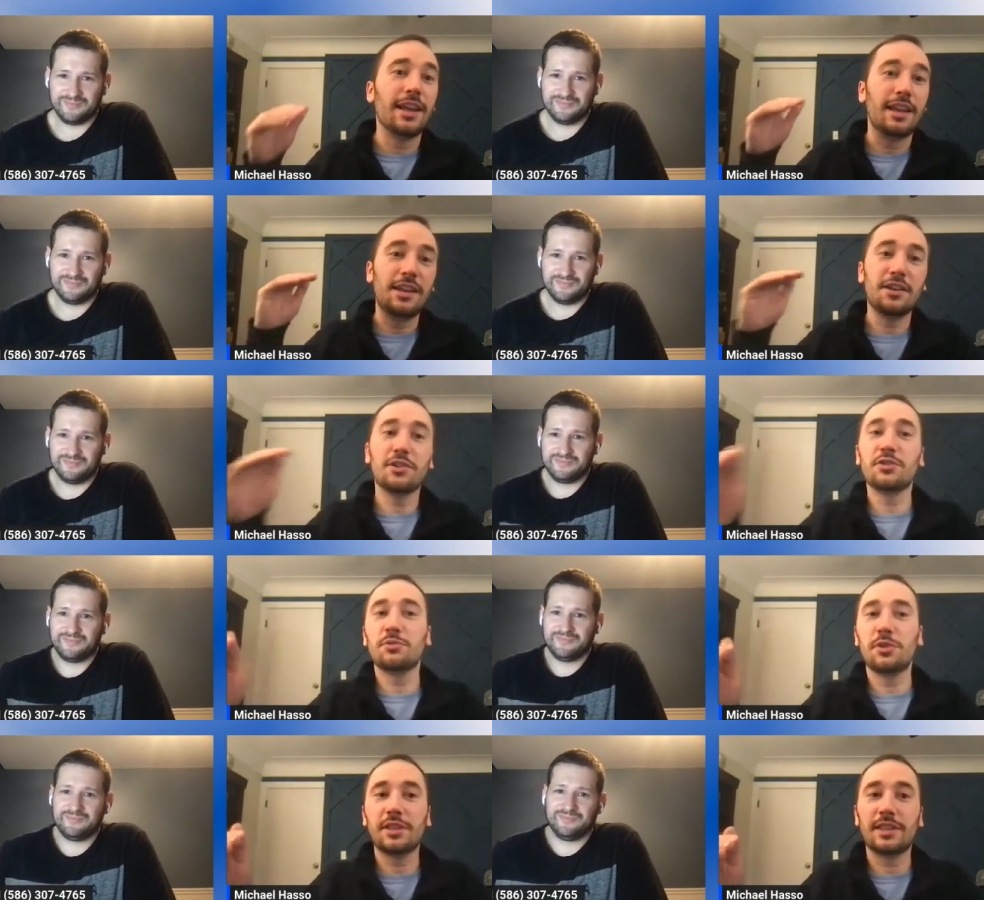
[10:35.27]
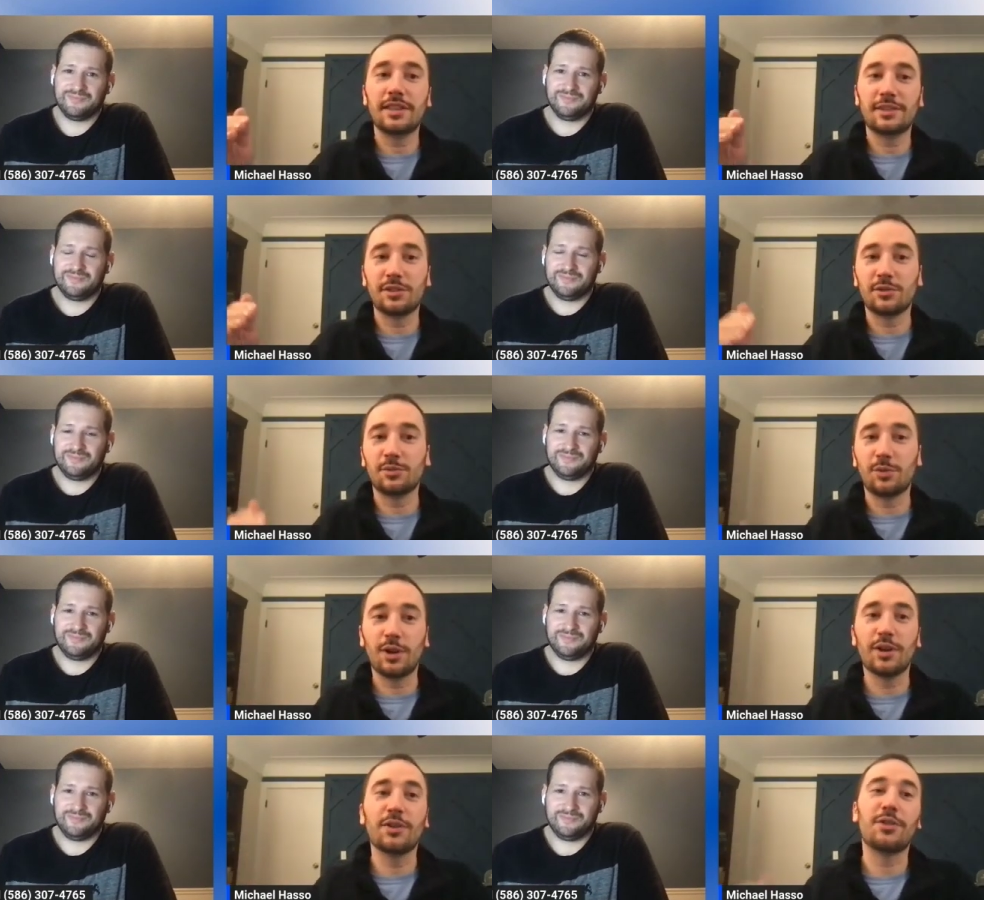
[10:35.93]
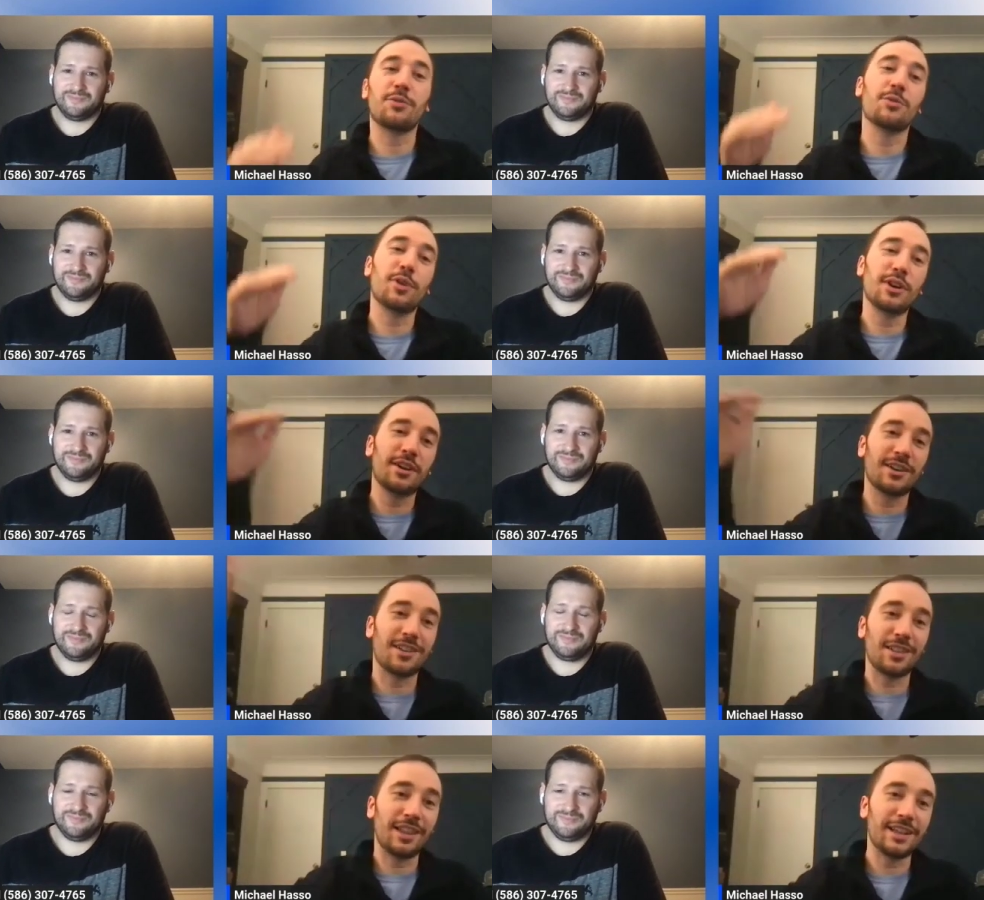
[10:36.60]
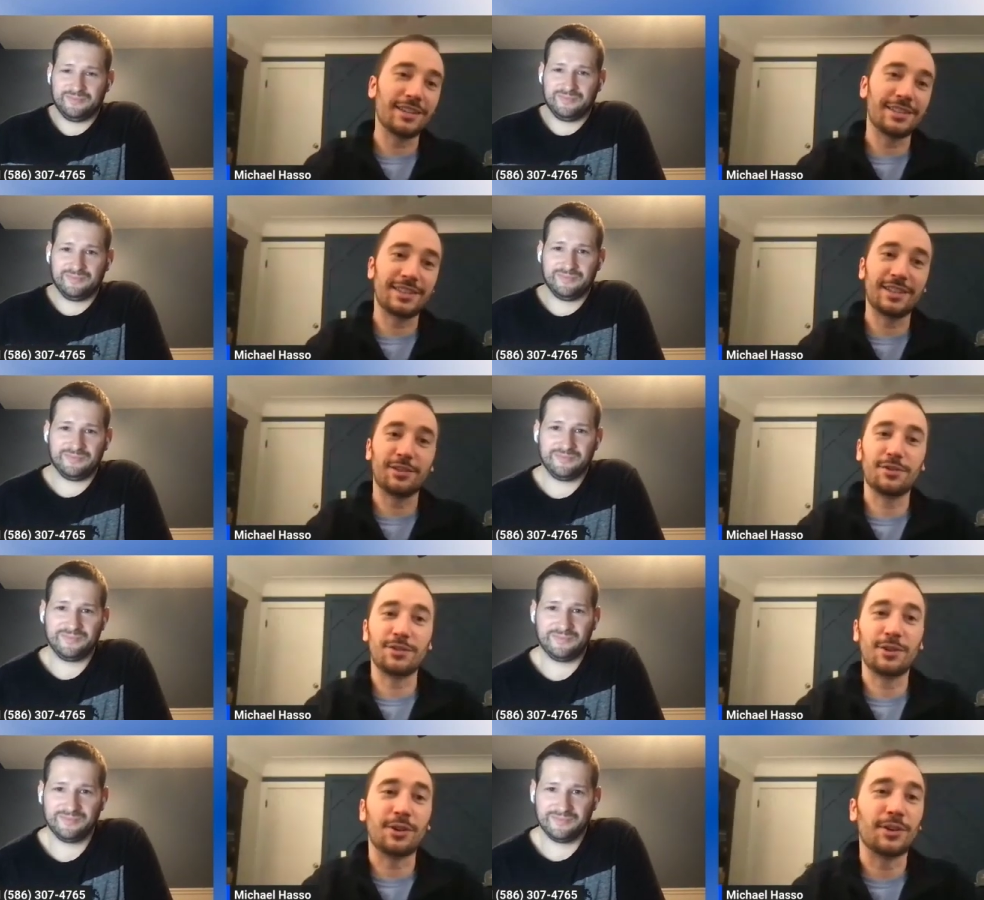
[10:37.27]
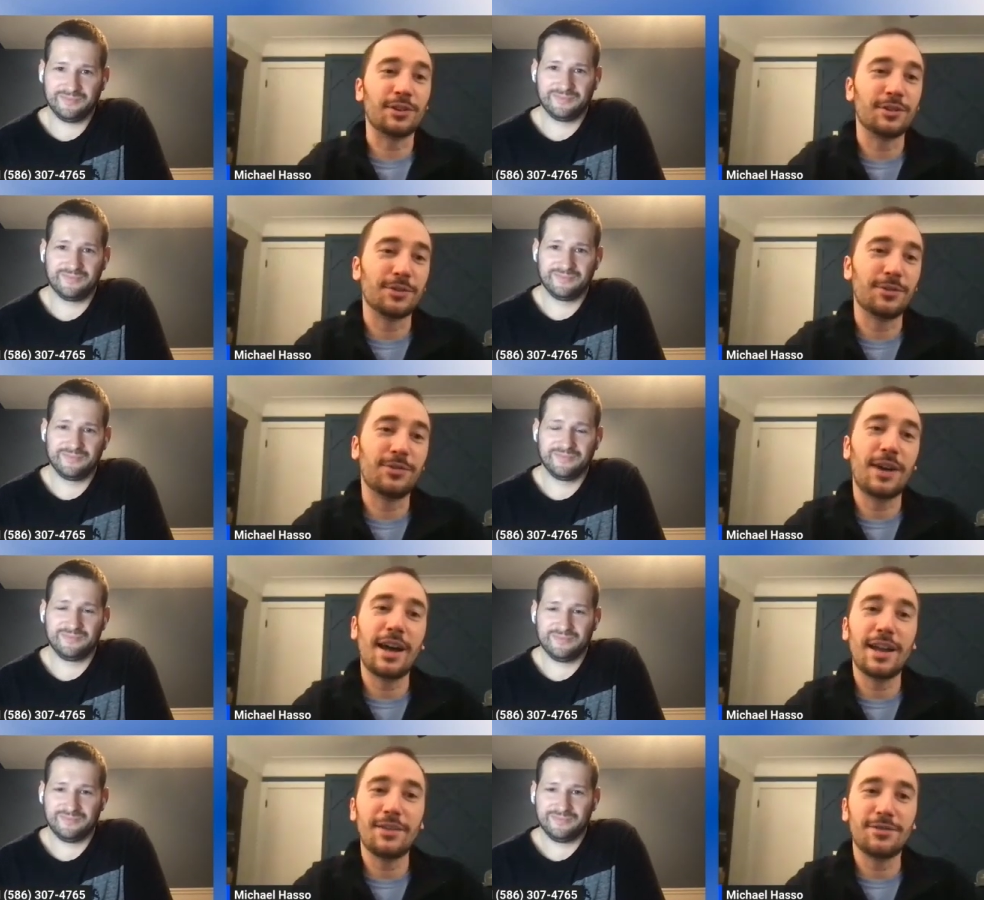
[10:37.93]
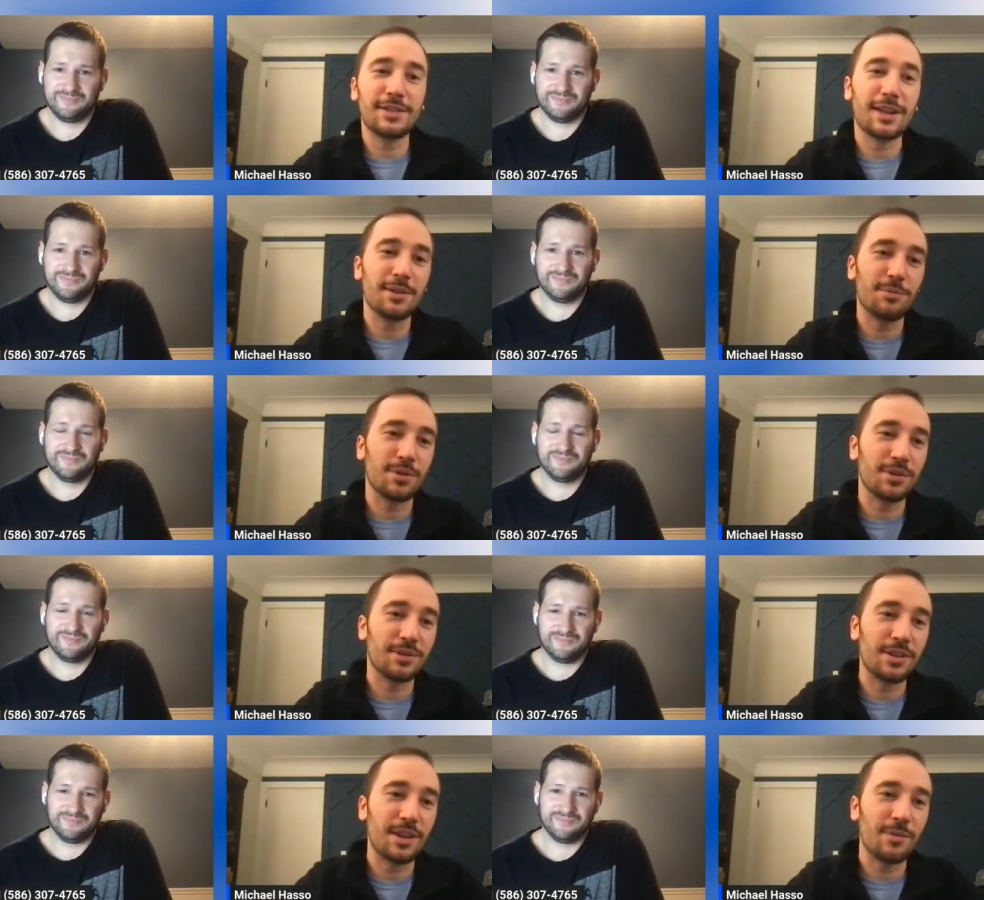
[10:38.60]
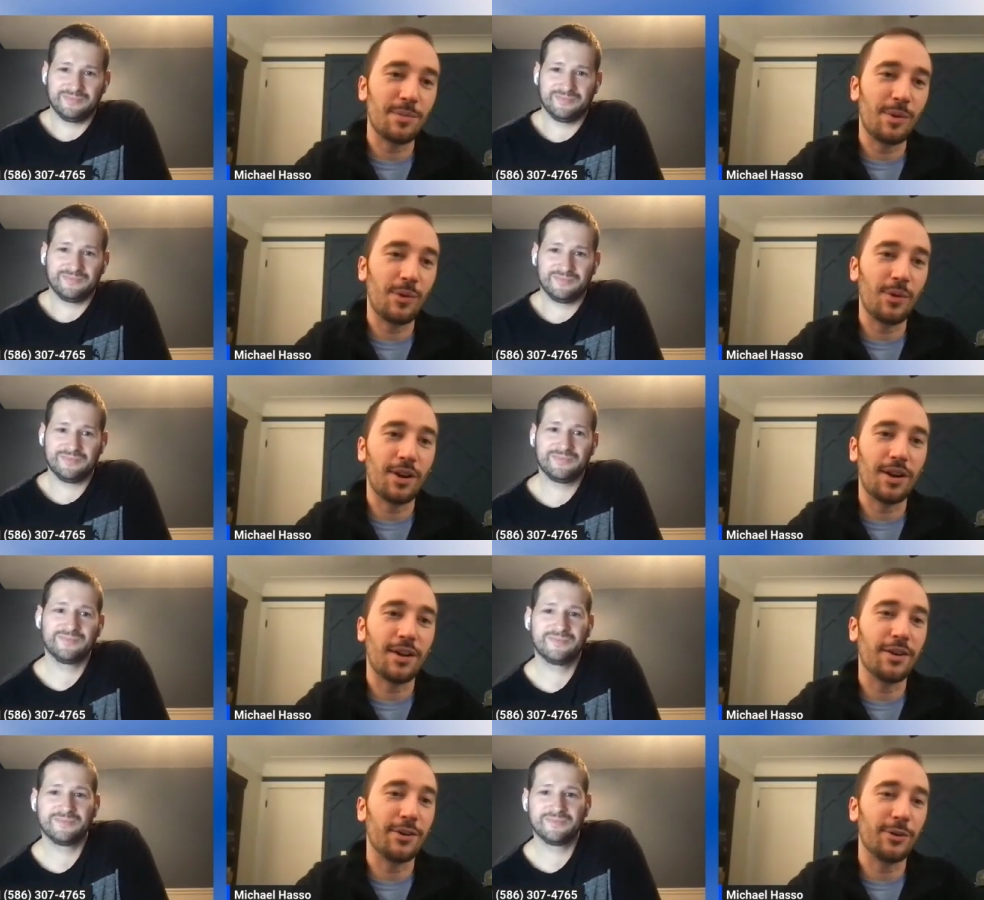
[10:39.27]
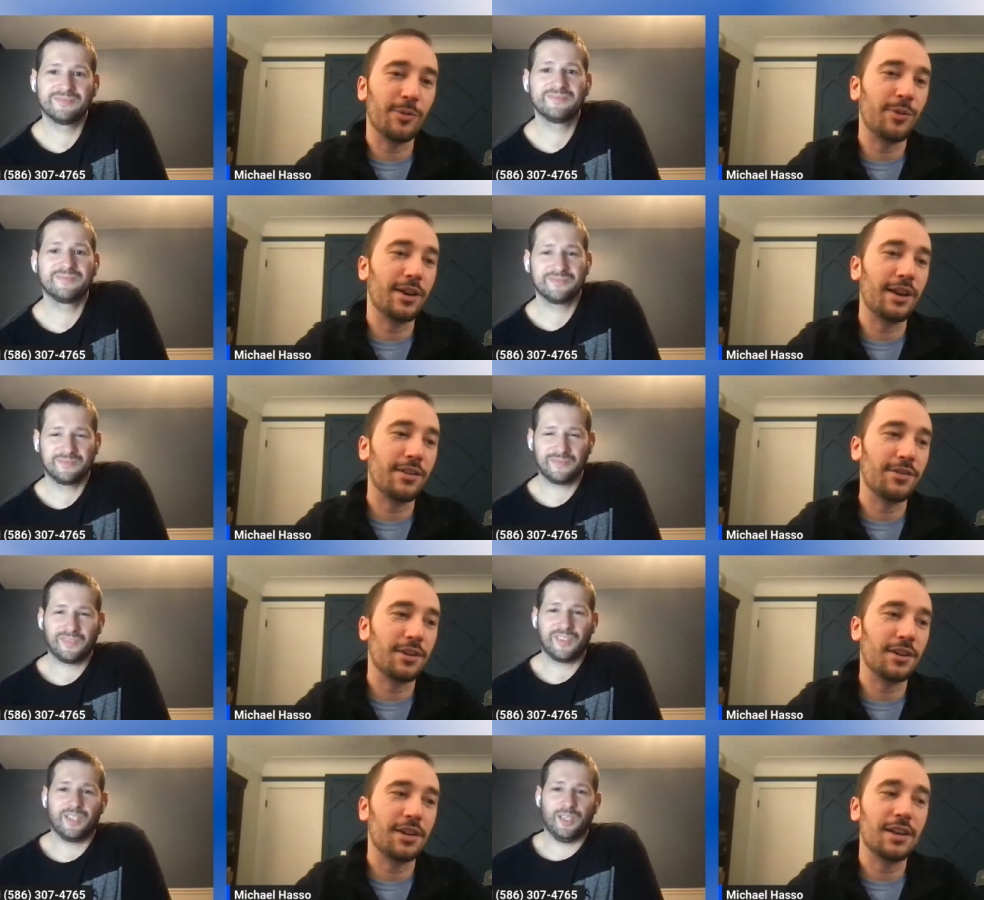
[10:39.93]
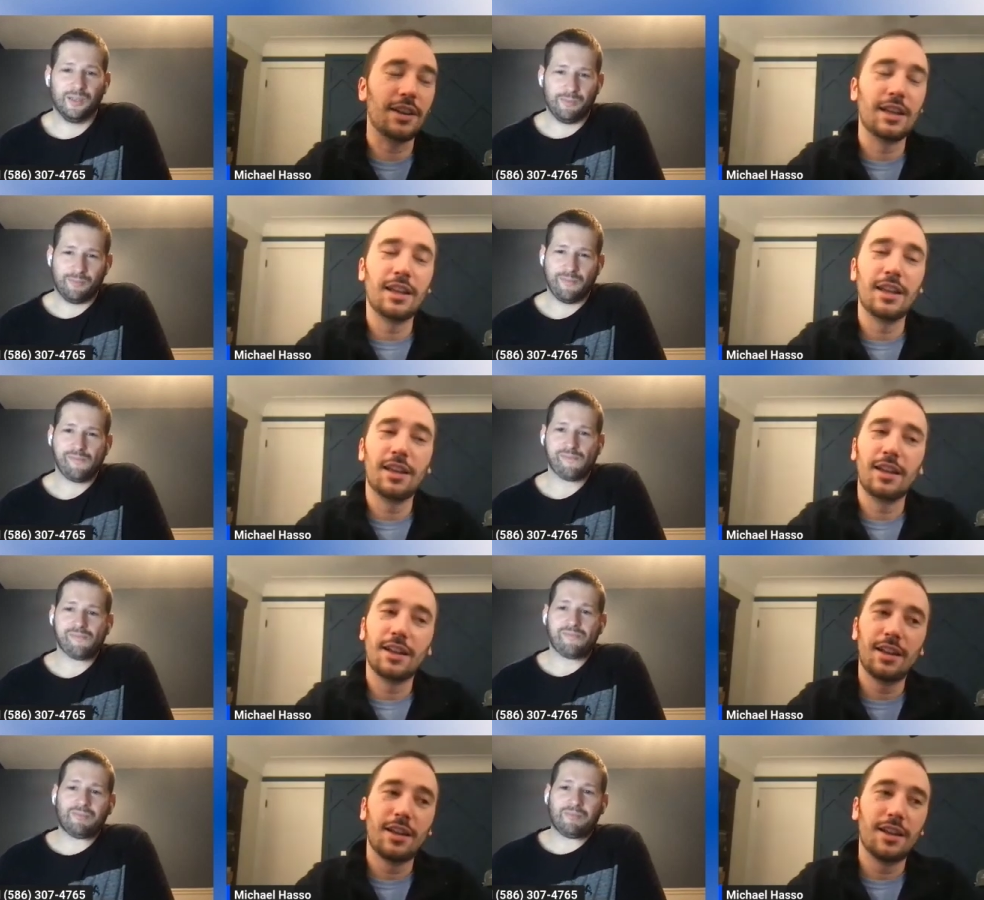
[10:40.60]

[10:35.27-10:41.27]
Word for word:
Speaker 1: here's what this is worth, we're gonna list it for five, ten percent more or whatever. Yeah